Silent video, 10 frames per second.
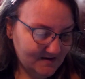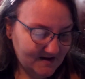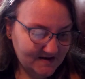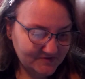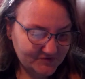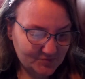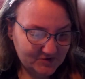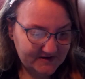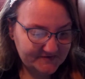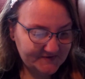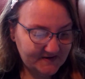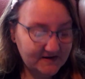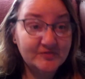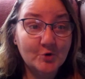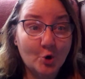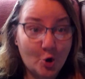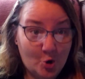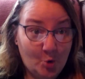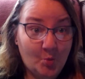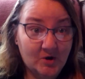That's what I say. They're
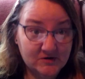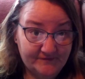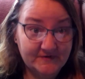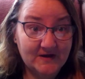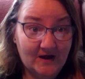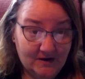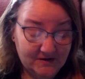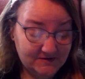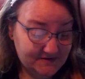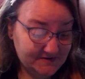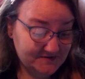all one of a kind.